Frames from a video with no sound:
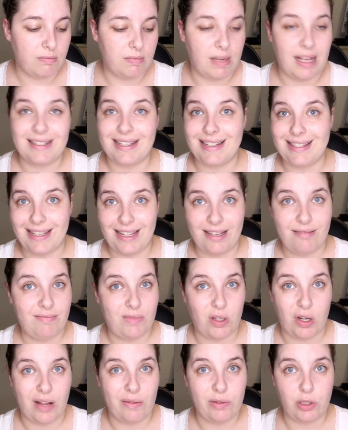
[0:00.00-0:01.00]
As I said,
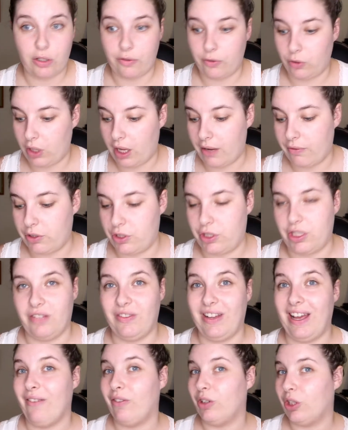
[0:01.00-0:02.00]
don't have a lot of full coverage stuff.
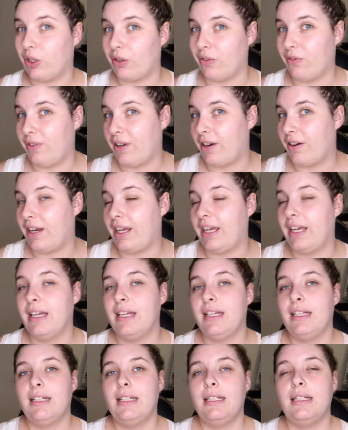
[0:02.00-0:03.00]
I have a lot of very
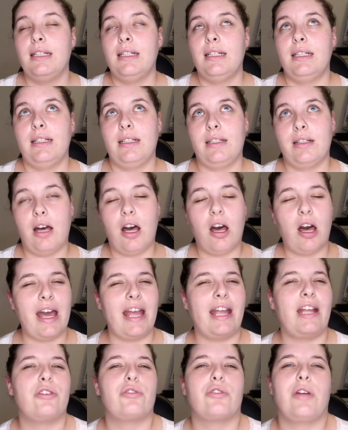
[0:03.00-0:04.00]

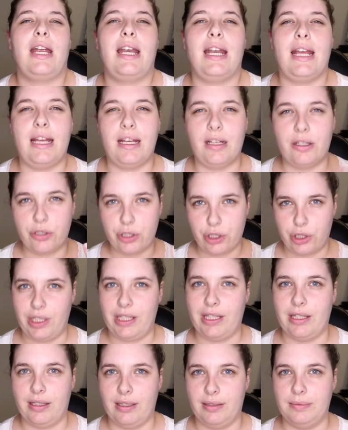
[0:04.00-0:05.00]
hydrating
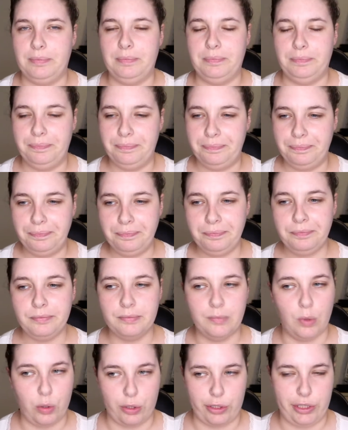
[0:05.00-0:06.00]
sheer,
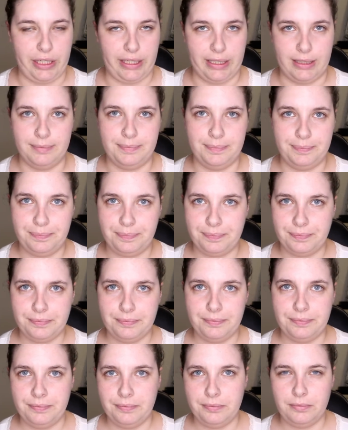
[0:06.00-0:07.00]
more sheer
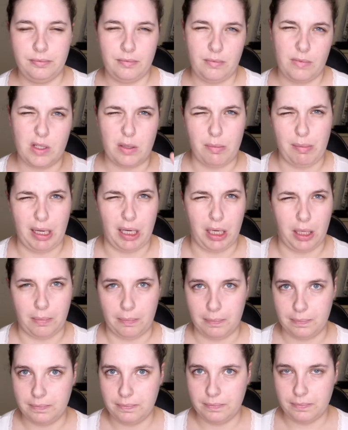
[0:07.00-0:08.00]
to
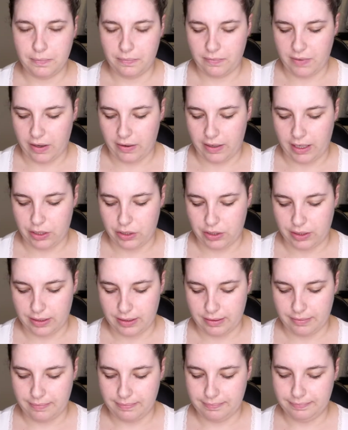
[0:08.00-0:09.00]
medium foundations.
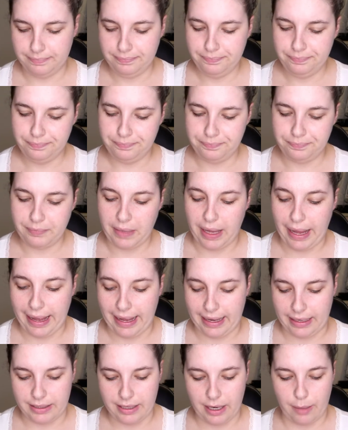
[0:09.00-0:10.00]

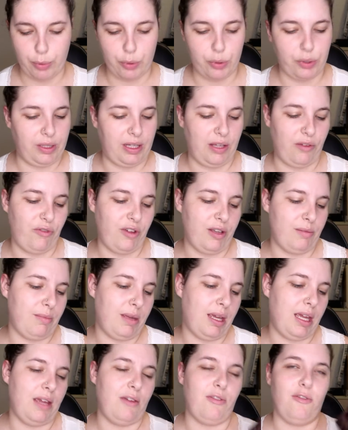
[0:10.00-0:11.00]
And I bought the Fit
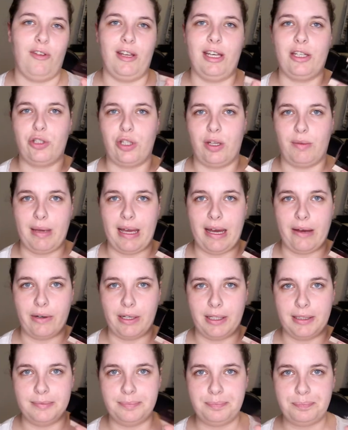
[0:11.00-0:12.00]
Me finishing
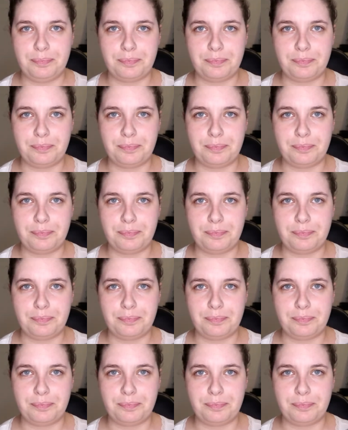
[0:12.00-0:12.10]
powder.